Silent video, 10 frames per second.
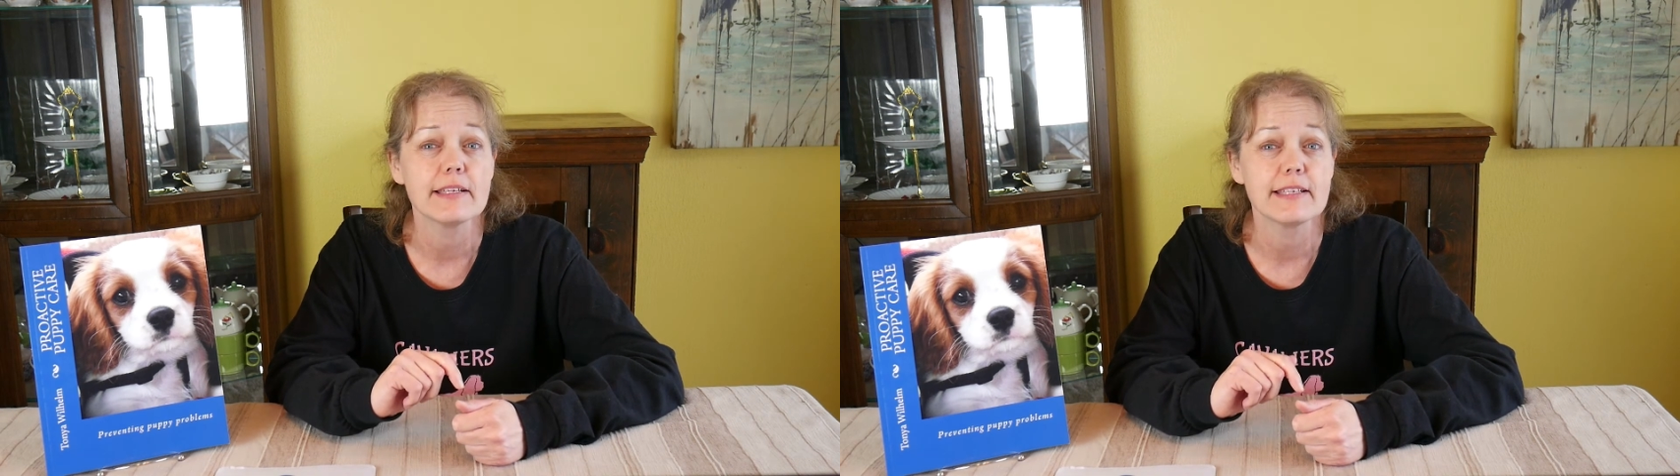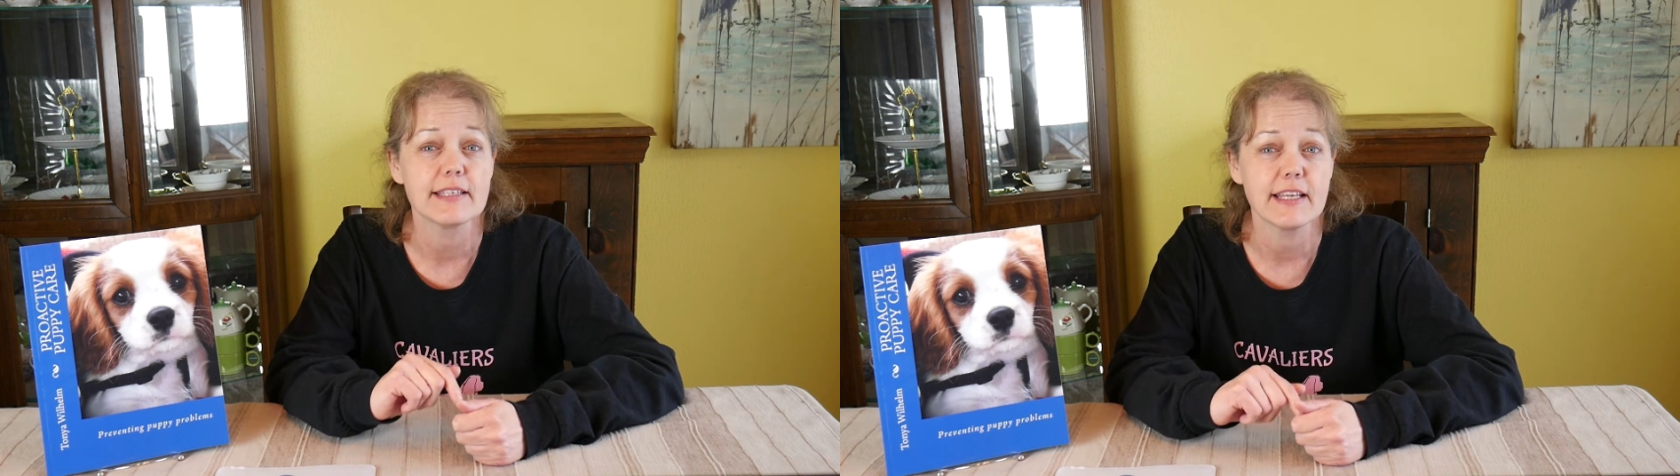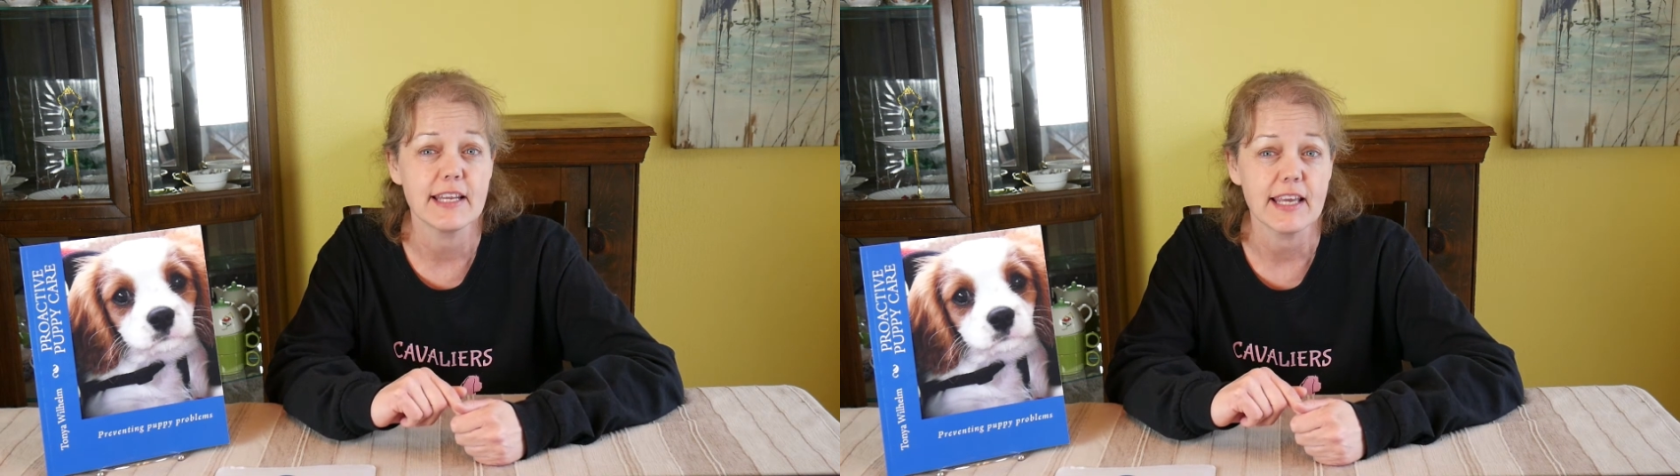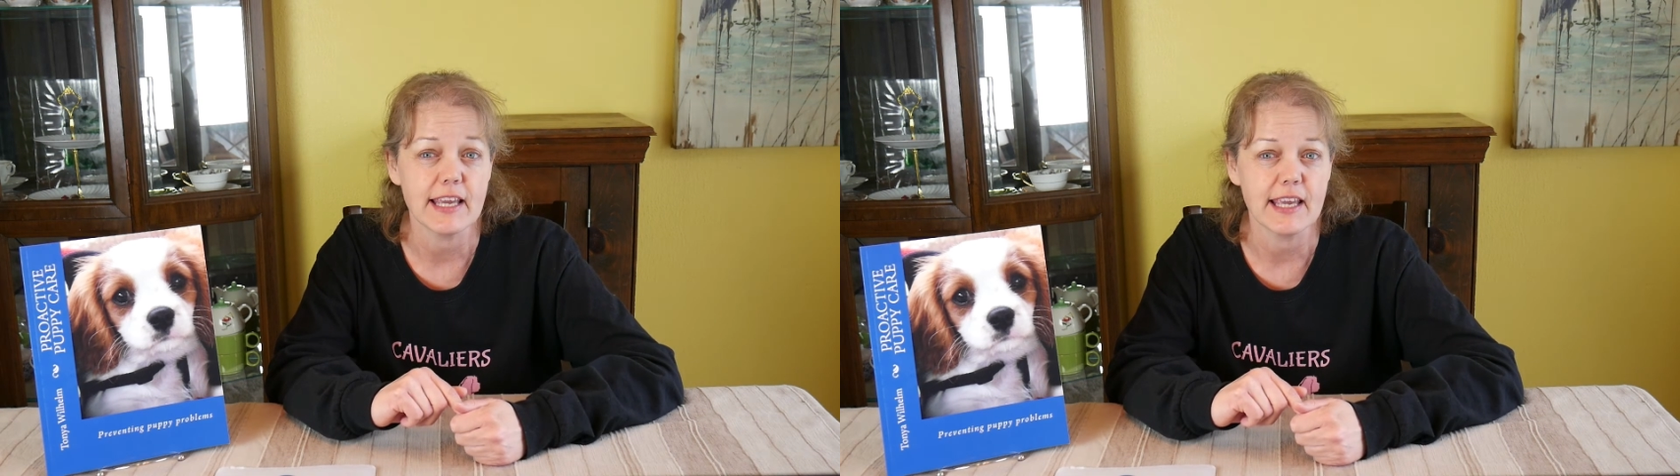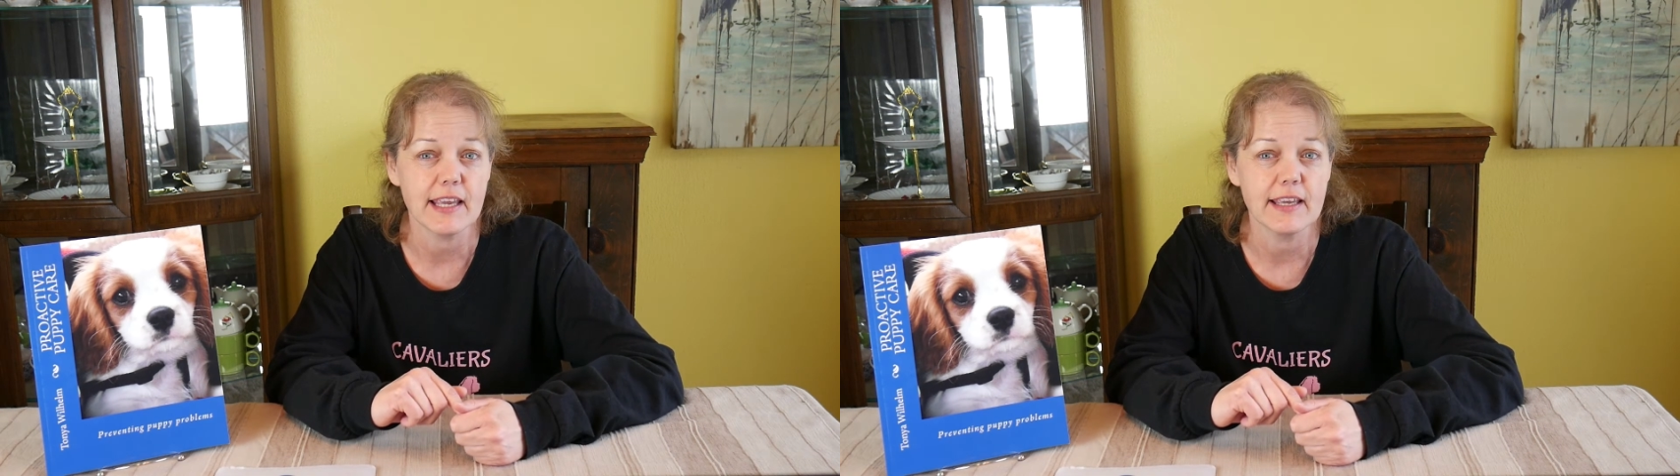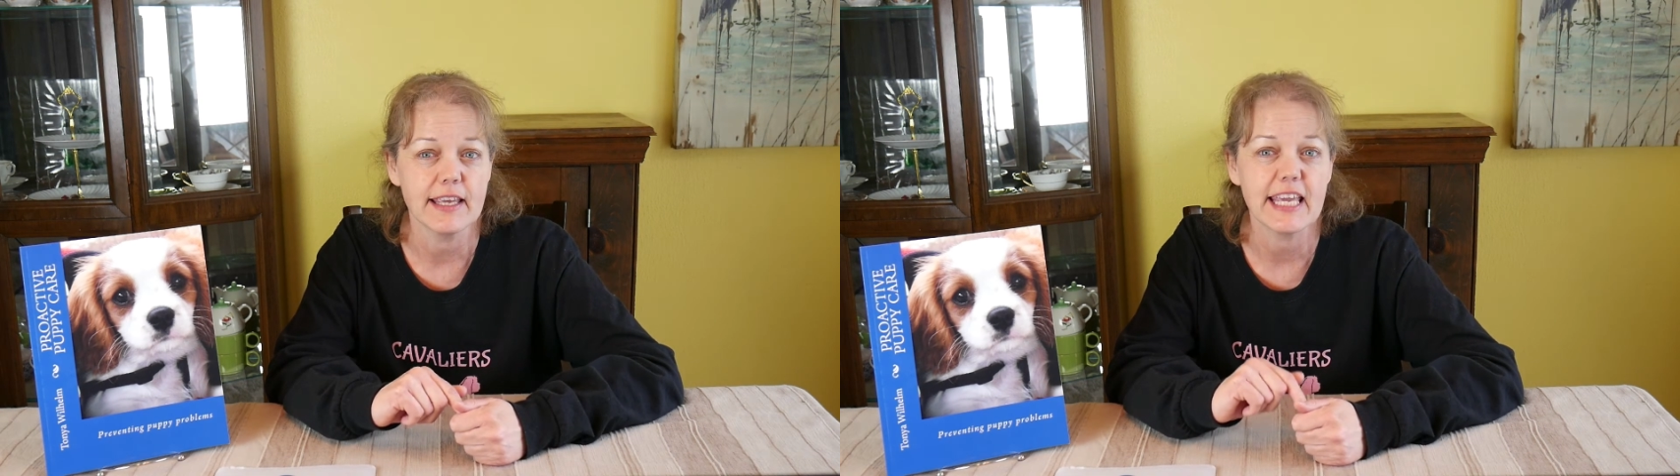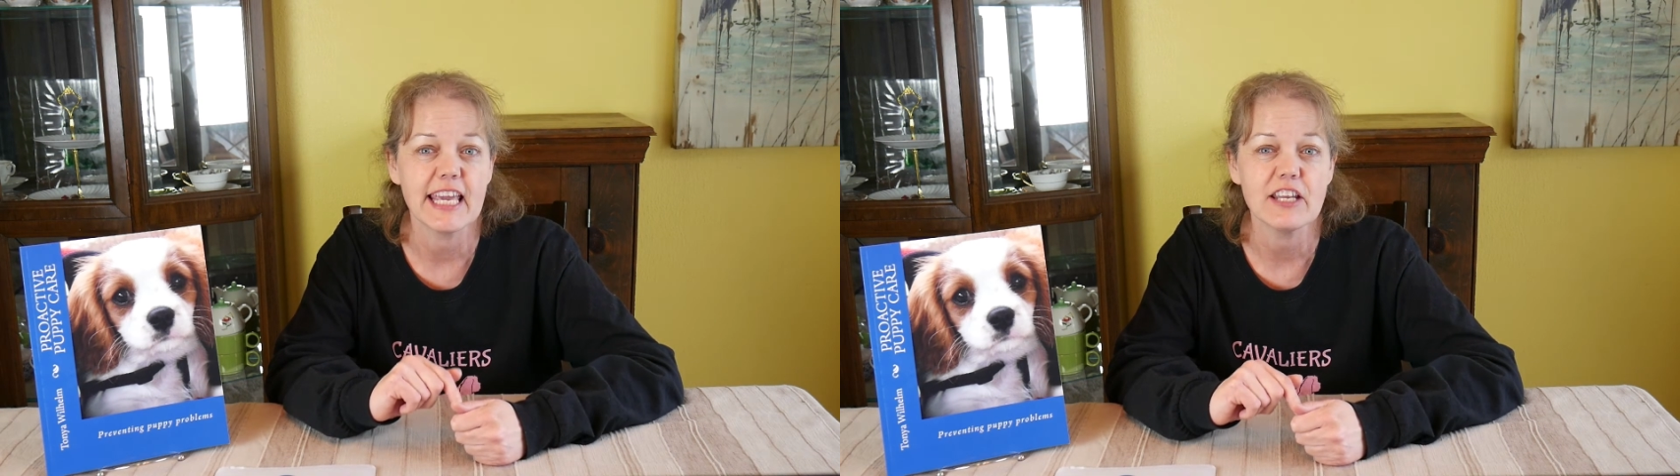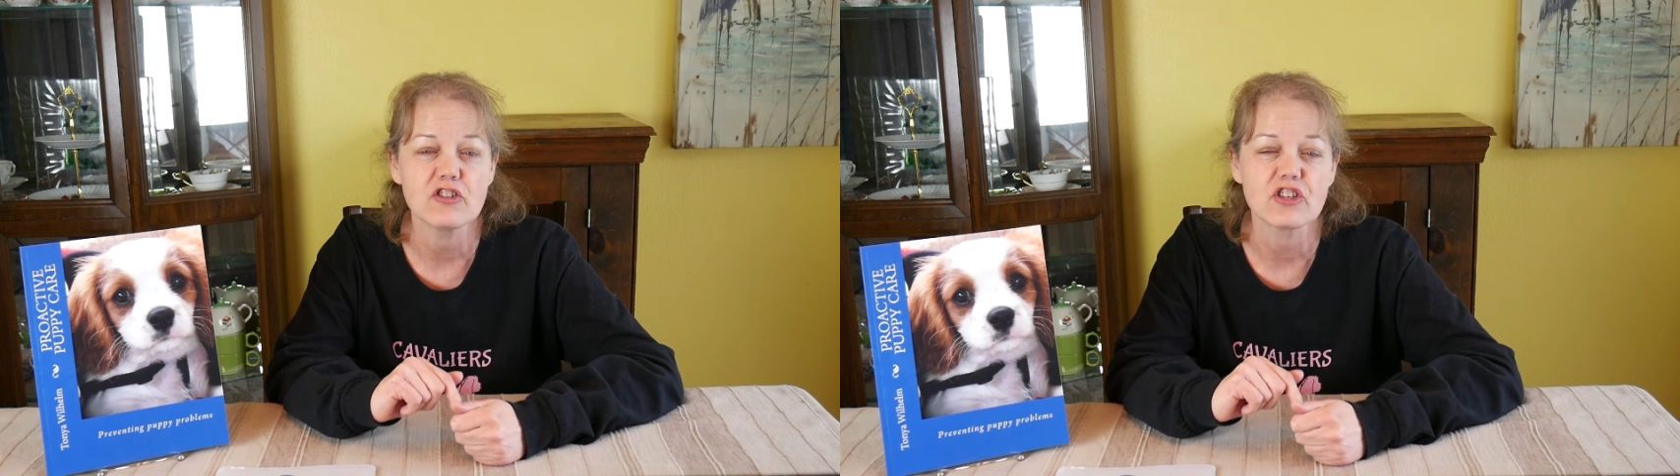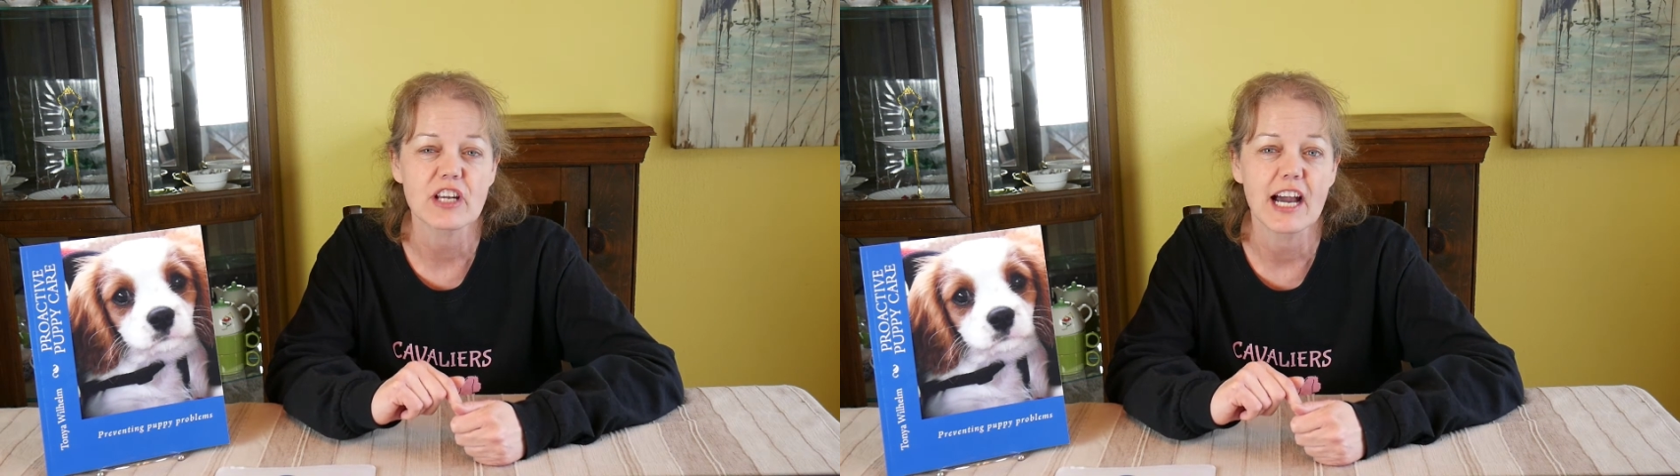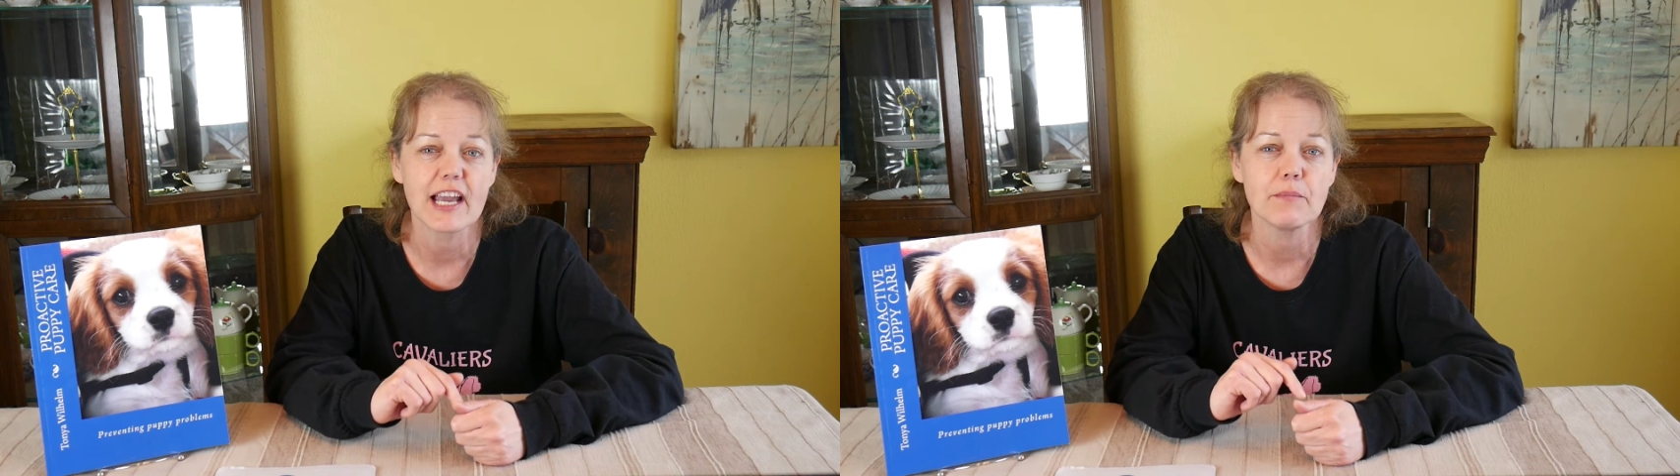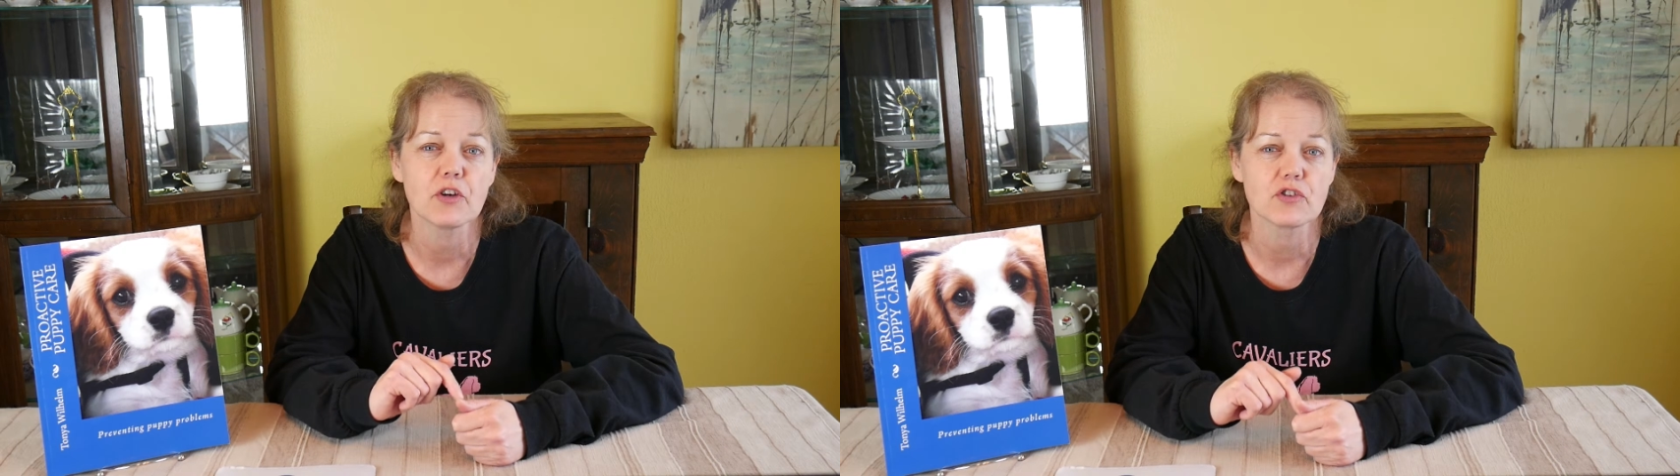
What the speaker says: CD each time your